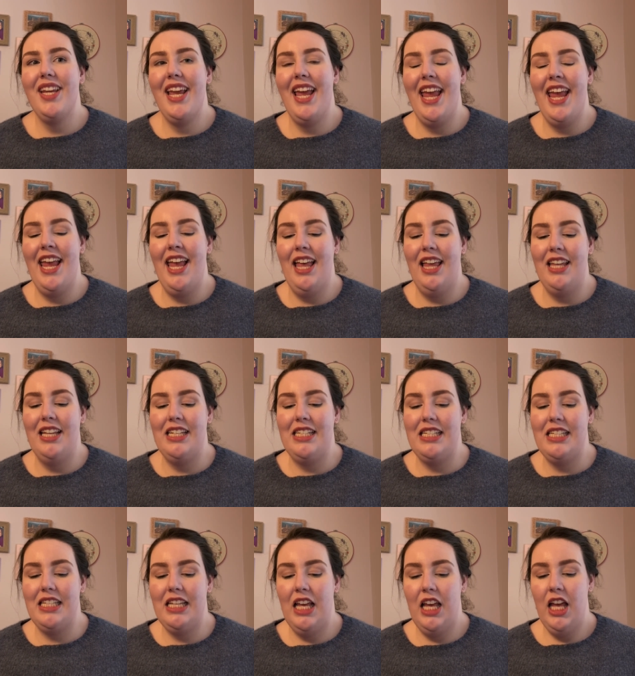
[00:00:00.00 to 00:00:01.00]
And
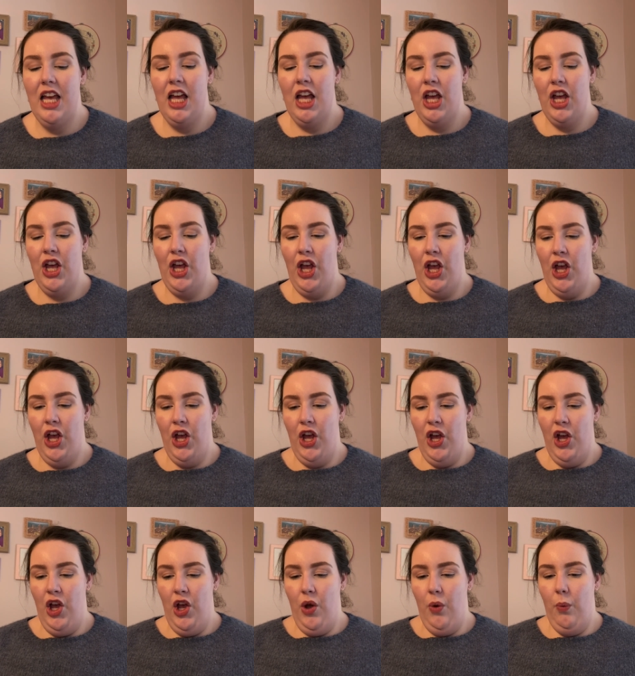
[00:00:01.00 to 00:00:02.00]

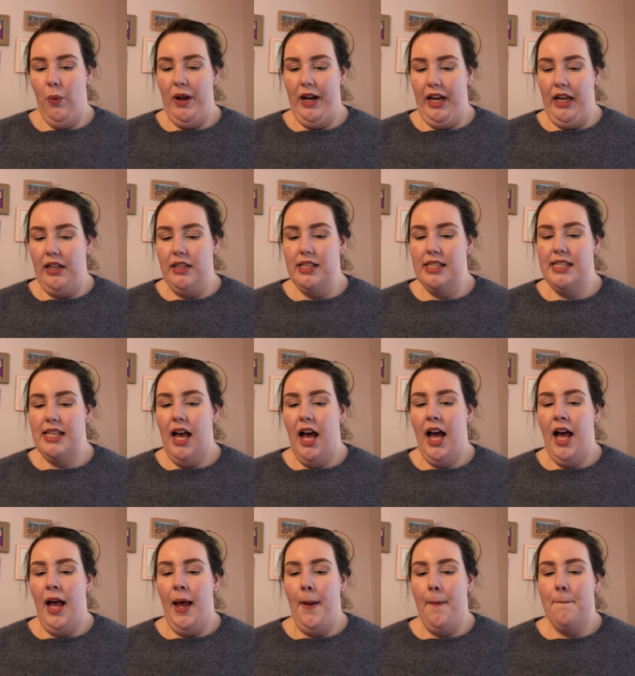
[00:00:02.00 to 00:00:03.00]
what else?
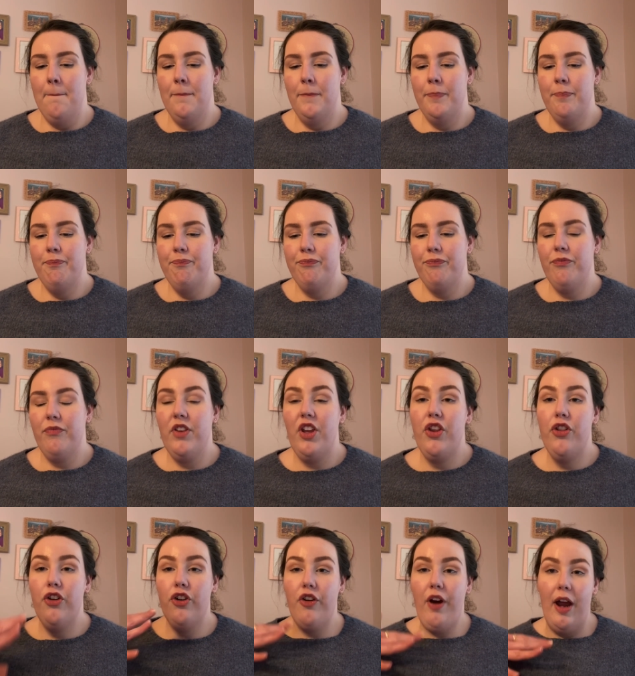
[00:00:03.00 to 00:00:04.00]
Um,
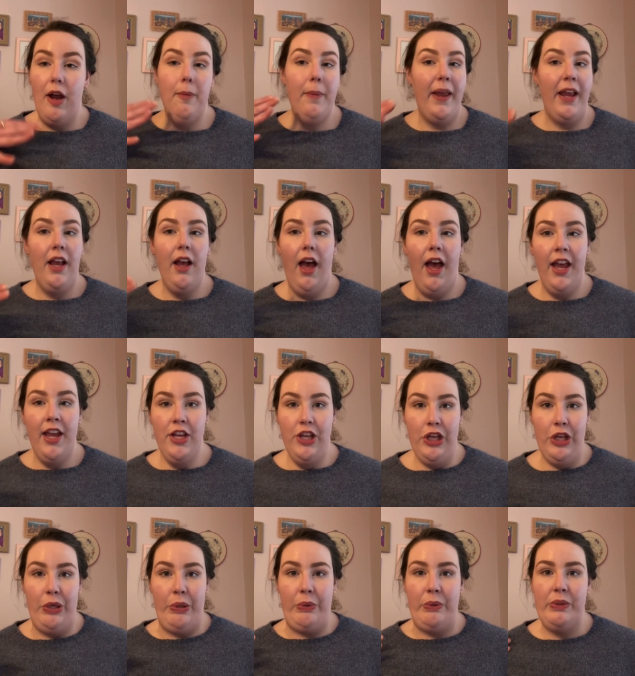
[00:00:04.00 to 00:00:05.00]
the cryobank I
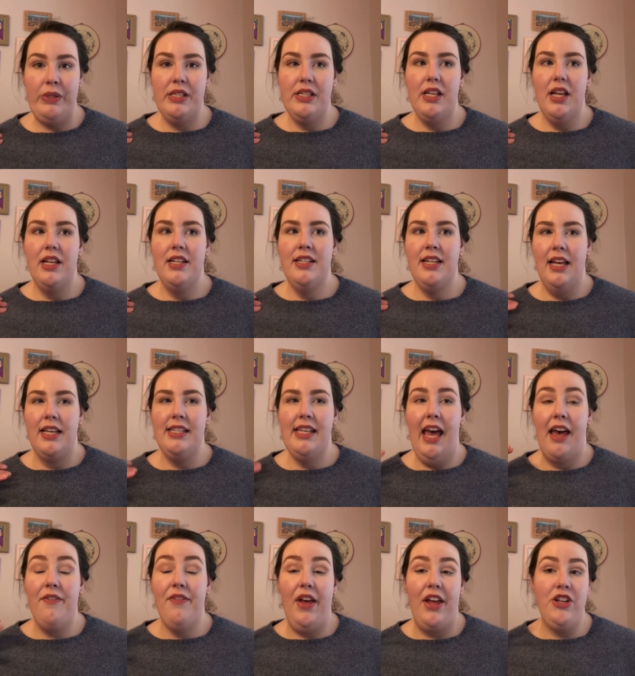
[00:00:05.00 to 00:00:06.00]
use does
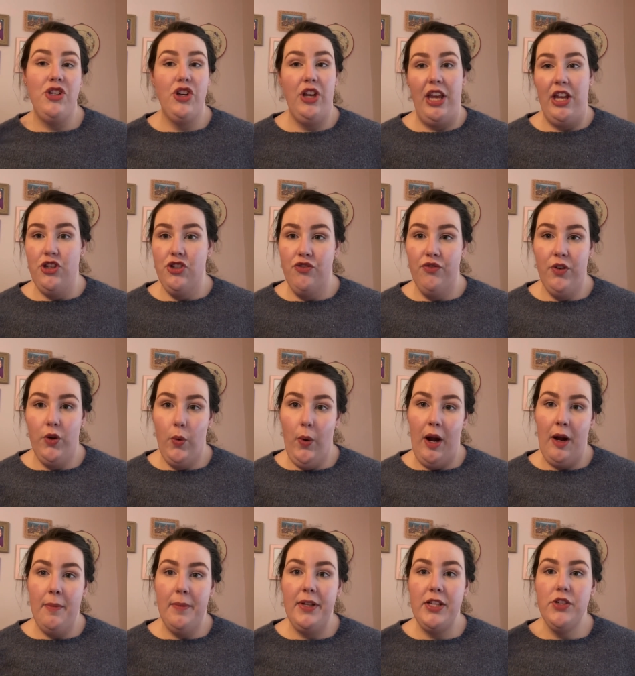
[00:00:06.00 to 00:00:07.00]
have education
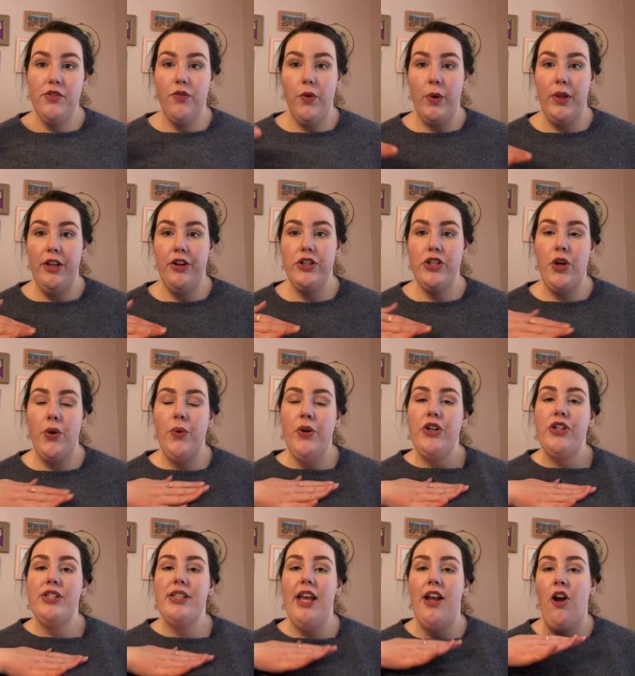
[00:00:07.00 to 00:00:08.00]
requirements for their
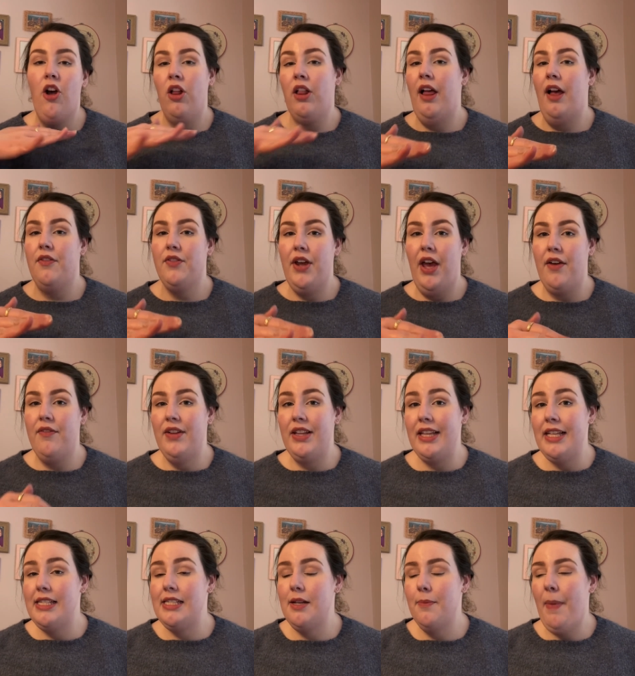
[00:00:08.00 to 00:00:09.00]
donors. They all have to have at
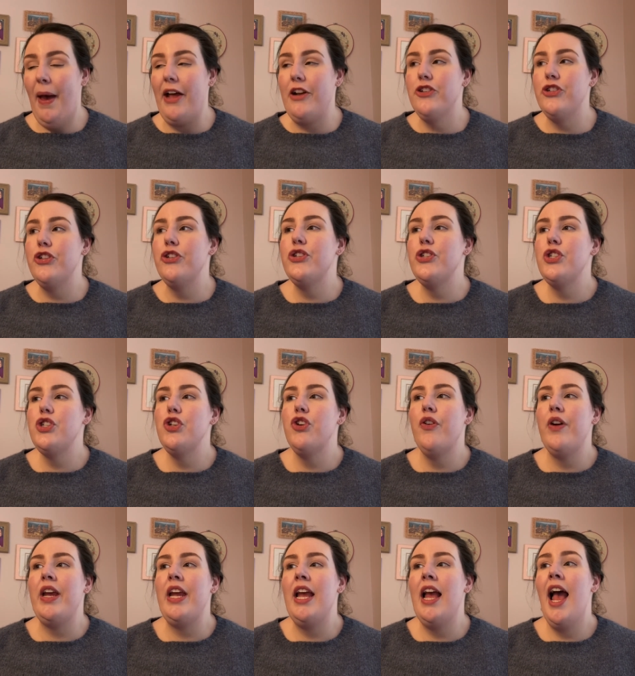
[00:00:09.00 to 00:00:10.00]
least a bachelor's
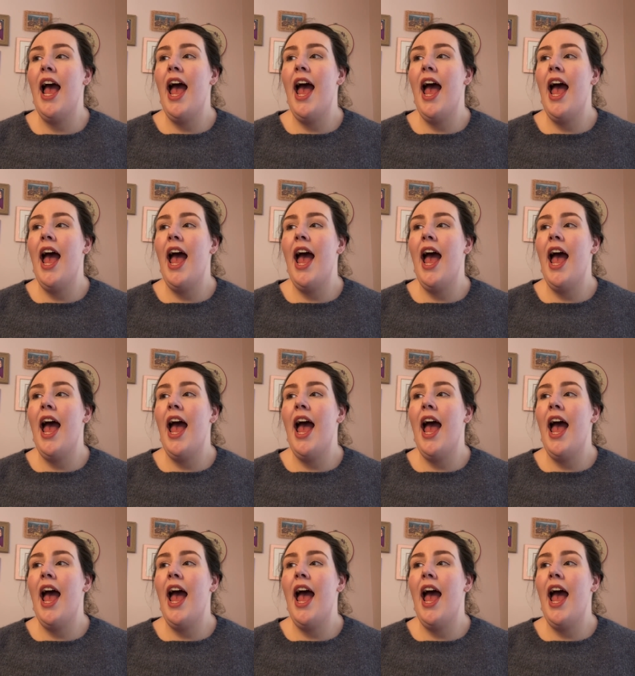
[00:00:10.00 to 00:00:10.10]
degree.